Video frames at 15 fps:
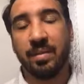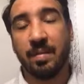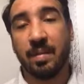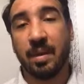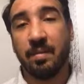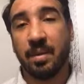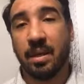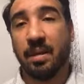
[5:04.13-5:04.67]
it
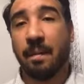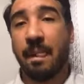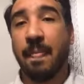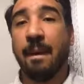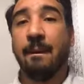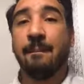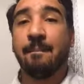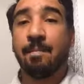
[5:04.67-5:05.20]
may be.
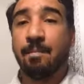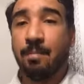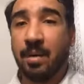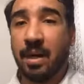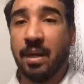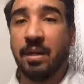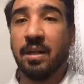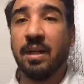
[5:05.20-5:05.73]

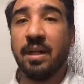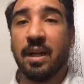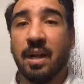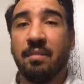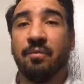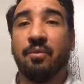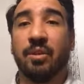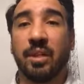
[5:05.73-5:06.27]
But
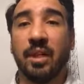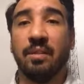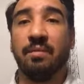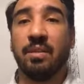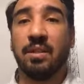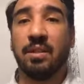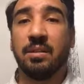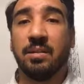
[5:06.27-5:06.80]
again,
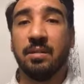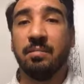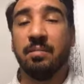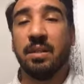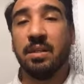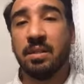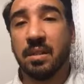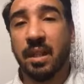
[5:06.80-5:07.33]
forgiveness
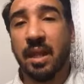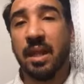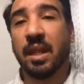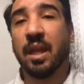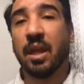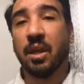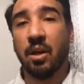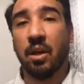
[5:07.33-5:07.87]
means
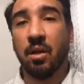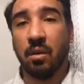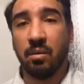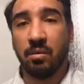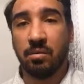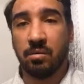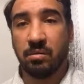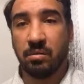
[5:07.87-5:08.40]
letting go
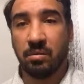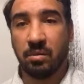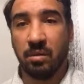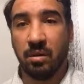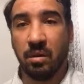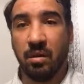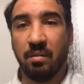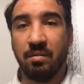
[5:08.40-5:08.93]

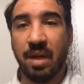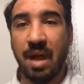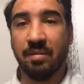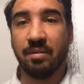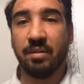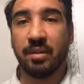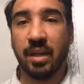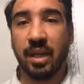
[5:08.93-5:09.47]
of
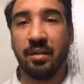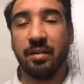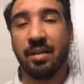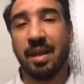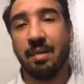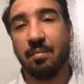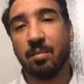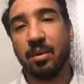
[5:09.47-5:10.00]
having to carry
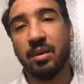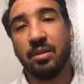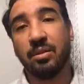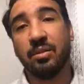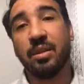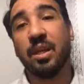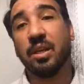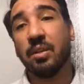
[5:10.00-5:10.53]
that burden
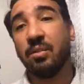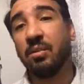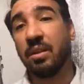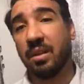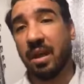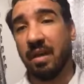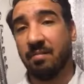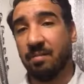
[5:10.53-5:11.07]
so that you
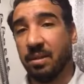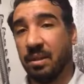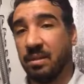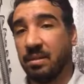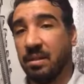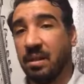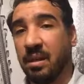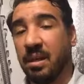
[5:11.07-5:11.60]
can have
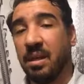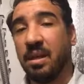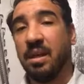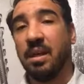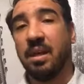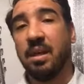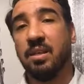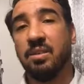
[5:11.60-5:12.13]
peace.
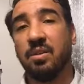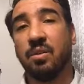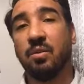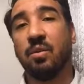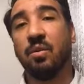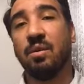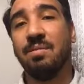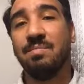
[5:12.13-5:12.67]
And so
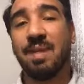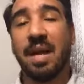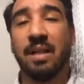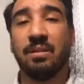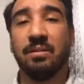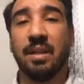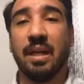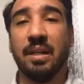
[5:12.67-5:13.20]
going back
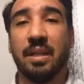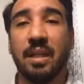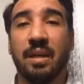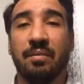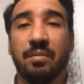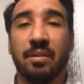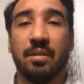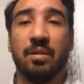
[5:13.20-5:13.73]
to that
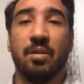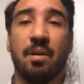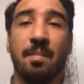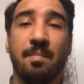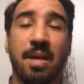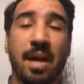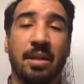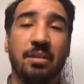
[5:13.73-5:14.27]
gift, going
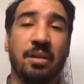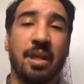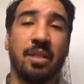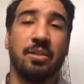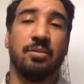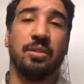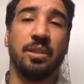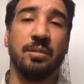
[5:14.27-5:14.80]
back to that
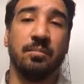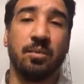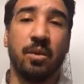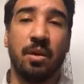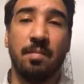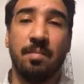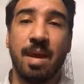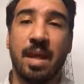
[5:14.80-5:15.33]
dream,
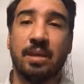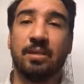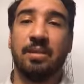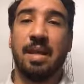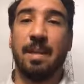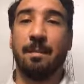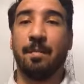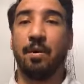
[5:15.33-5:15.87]
going back to
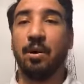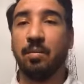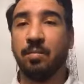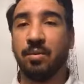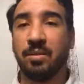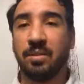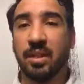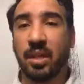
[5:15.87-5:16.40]
that
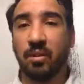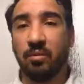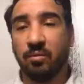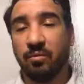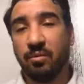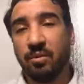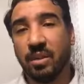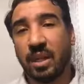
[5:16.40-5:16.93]
purpose that you
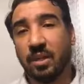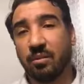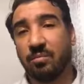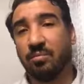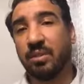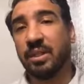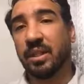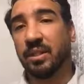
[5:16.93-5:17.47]
feel like you're
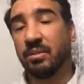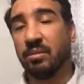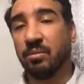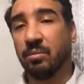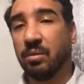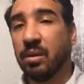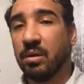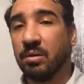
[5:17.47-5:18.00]
bringing to the
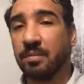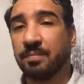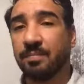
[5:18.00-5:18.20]
world,